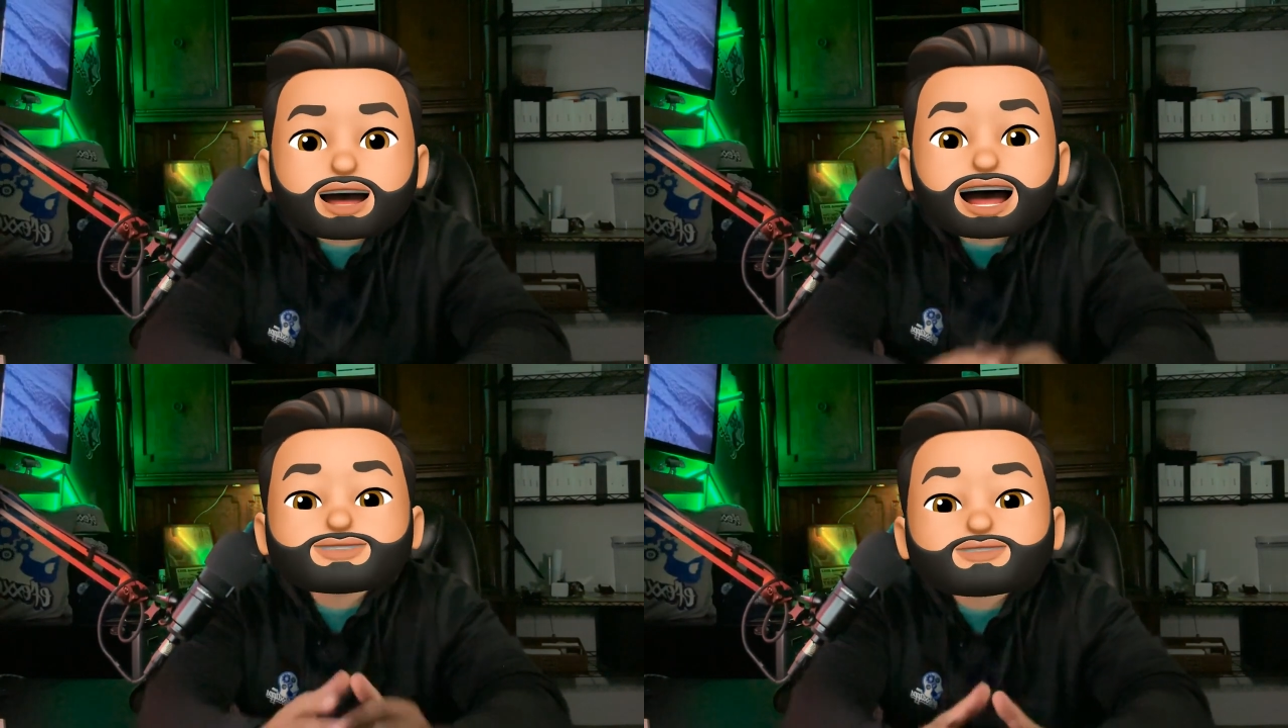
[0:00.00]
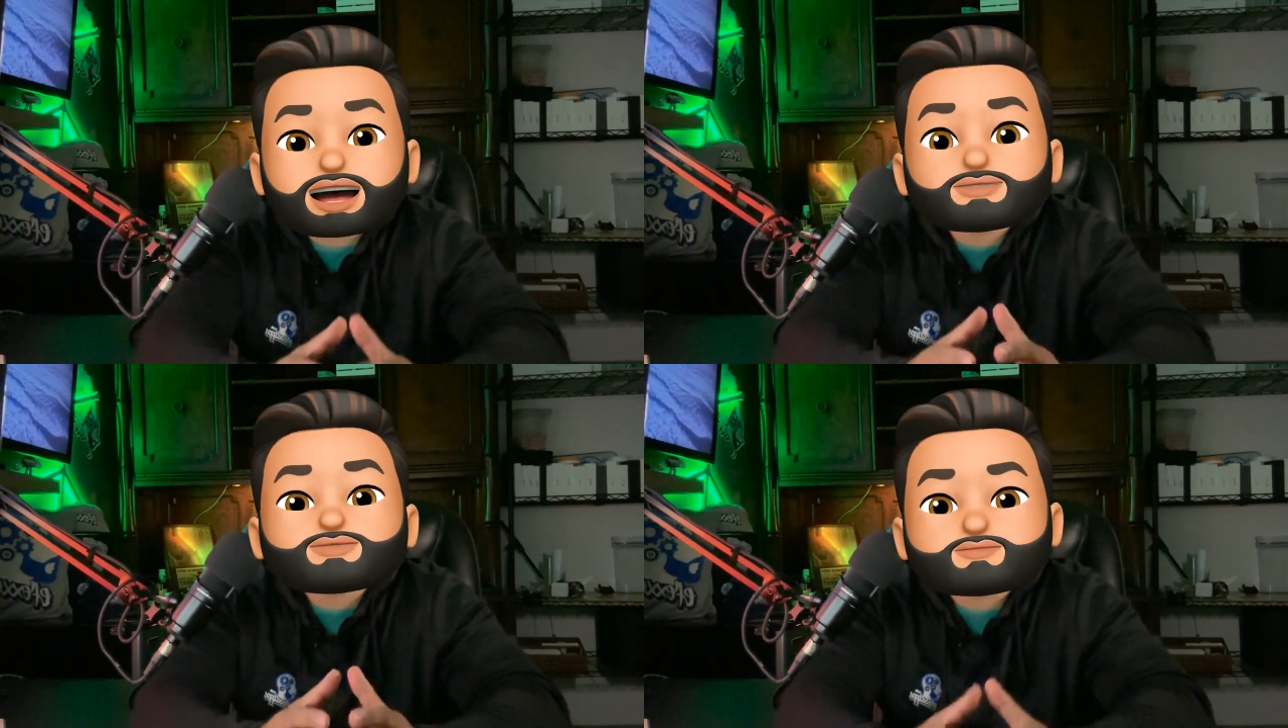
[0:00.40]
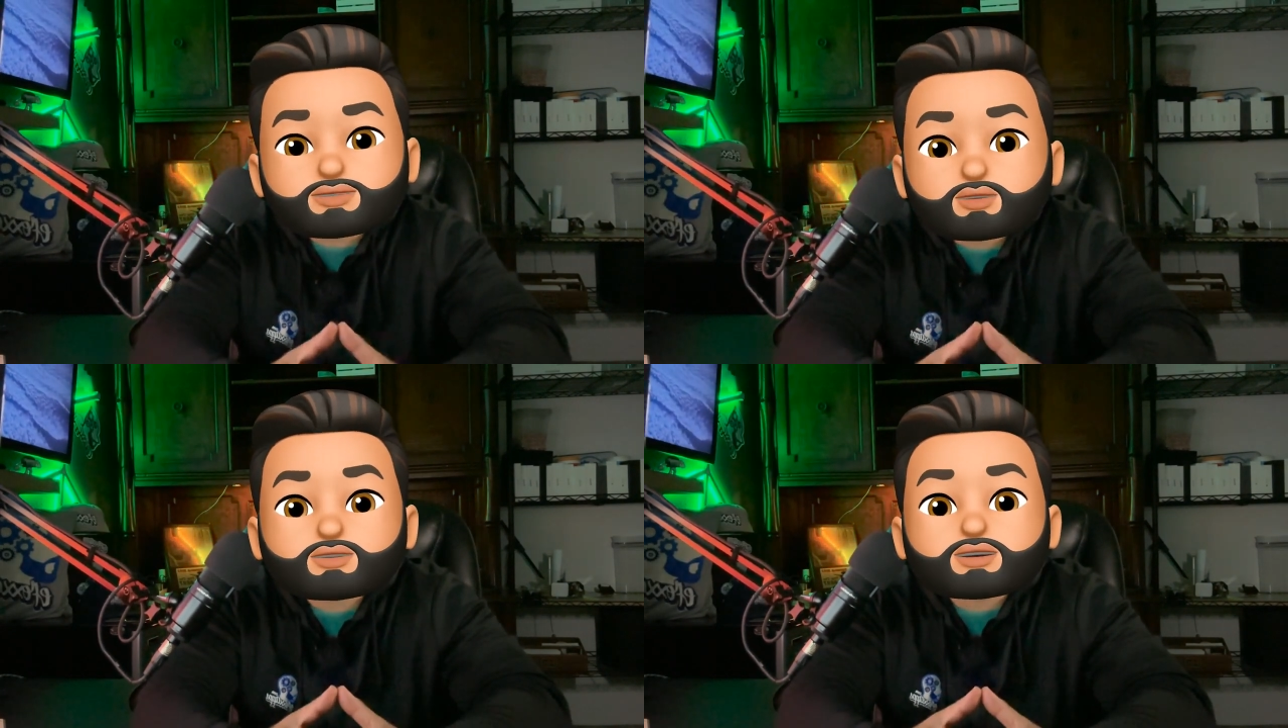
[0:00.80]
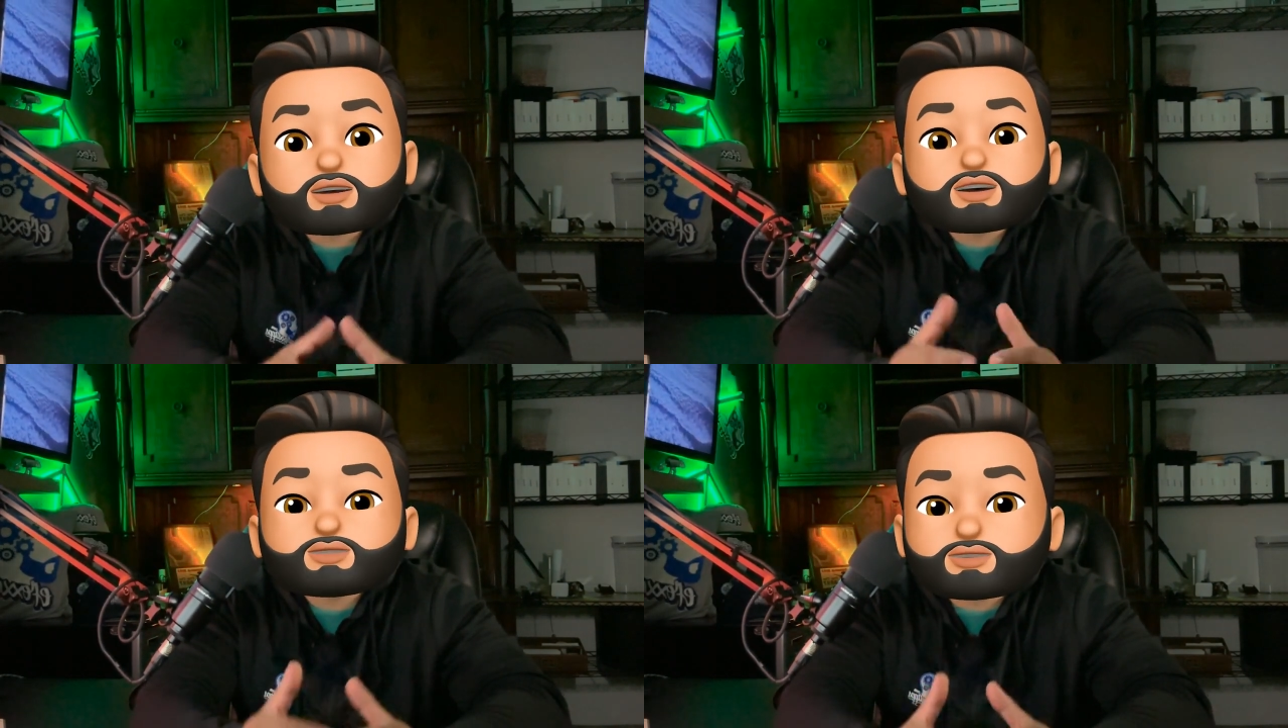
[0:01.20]
As an entrepreneur,
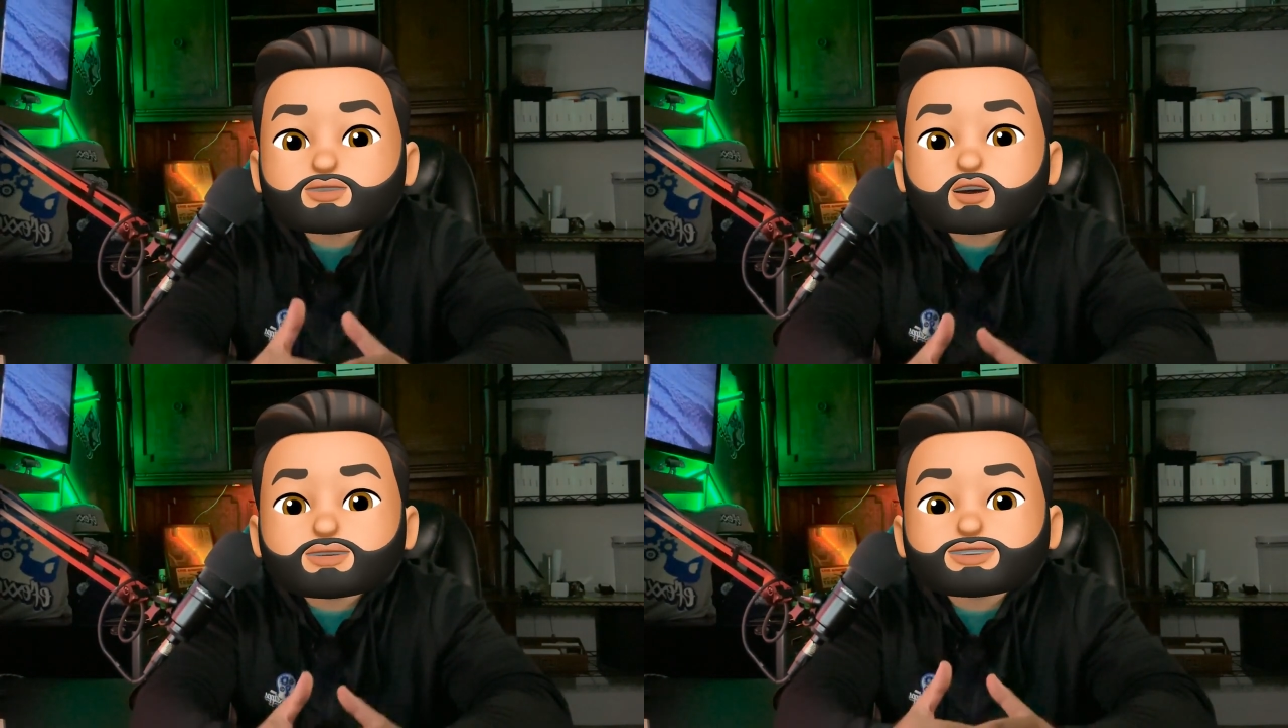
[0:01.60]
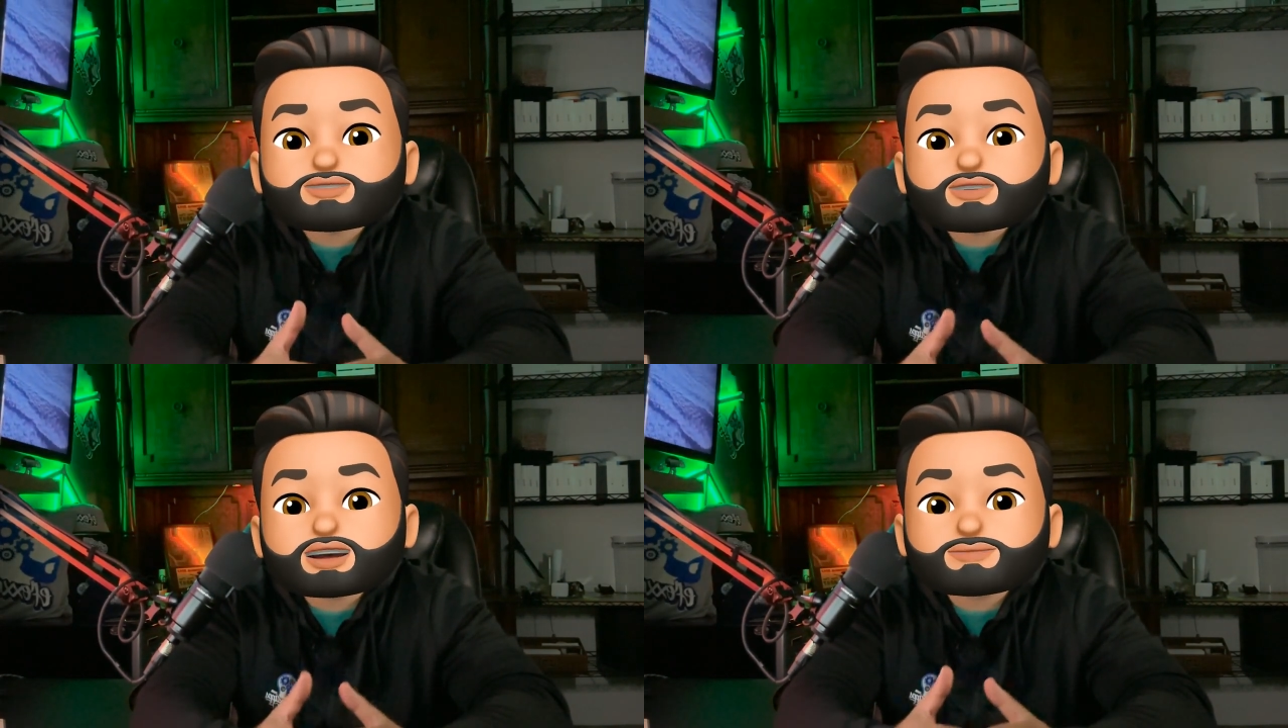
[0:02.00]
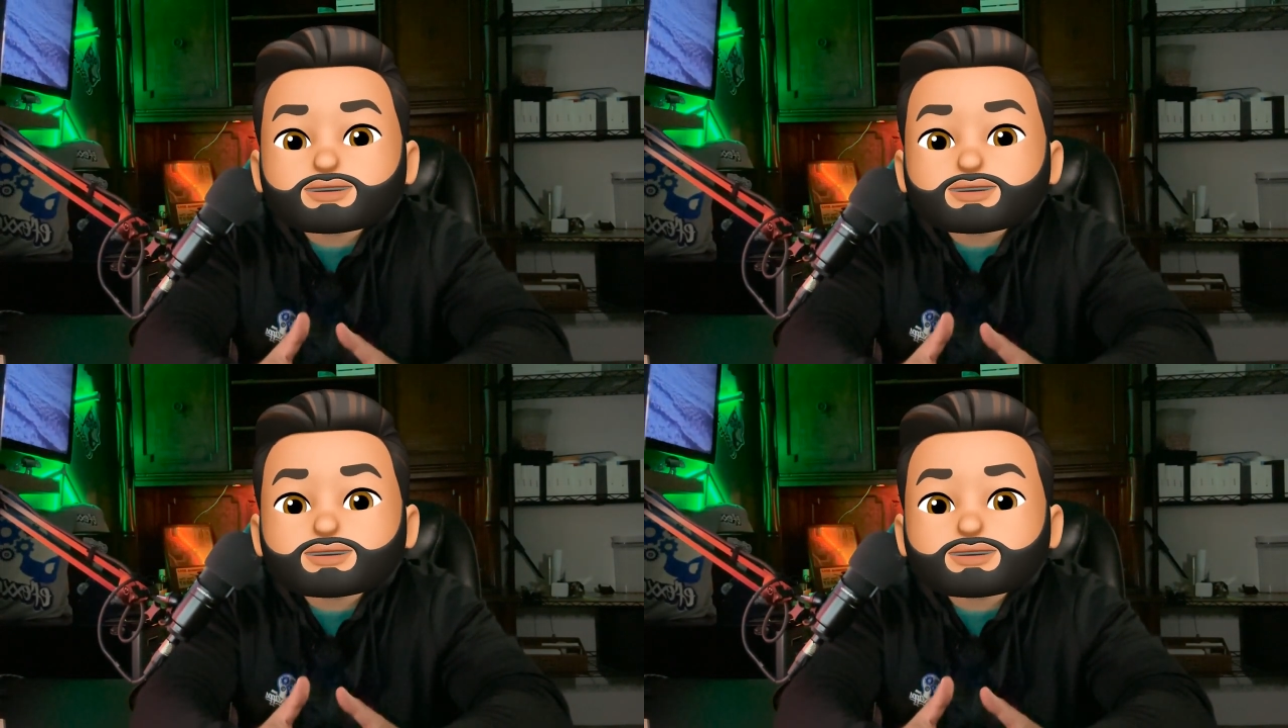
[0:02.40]
you know that you need